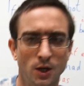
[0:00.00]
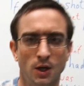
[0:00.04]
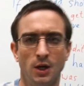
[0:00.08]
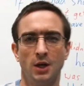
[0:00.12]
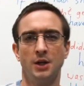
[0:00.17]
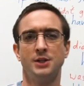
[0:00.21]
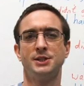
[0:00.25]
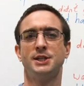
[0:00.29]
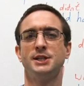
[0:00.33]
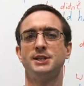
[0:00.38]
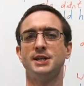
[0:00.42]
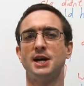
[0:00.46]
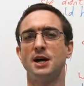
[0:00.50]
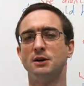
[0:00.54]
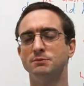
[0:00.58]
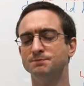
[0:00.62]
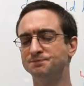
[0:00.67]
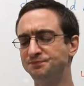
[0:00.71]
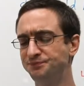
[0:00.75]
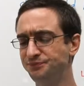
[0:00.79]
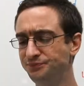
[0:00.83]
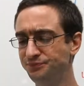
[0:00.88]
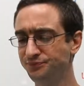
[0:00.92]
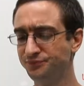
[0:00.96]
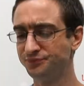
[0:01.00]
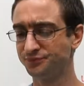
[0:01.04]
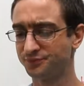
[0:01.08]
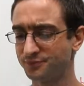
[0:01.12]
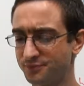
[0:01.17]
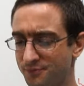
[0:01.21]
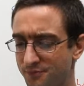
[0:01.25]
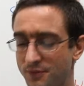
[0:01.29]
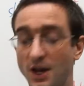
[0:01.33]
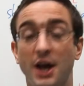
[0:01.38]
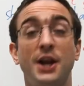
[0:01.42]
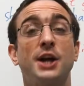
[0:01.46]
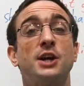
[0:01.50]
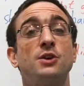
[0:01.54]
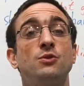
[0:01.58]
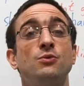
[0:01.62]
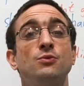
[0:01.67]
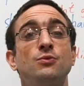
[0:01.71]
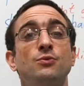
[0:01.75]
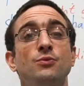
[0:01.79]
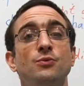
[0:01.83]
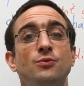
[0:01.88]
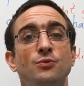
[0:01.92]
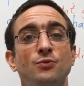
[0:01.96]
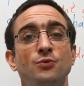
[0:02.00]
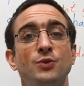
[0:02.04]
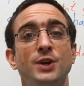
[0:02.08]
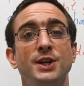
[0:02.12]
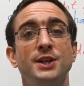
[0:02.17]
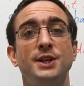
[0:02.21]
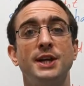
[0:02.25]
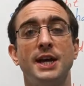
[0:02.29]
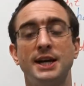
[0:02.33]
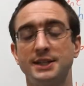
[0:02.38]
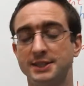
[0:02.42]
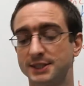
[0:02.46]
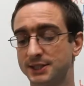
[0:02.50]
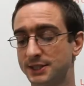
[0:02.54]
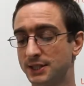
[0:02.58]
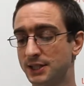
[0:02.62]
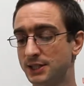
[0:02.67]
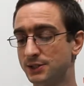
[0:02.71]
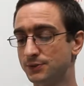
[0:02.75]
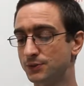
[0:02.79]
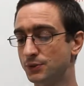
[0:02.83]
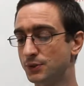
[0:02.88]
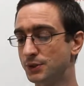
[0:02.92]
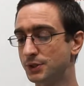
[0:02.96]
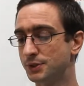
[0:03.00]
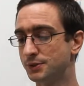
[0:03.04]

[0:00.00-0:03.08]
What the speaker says: Sit down. I can read the exercise for you.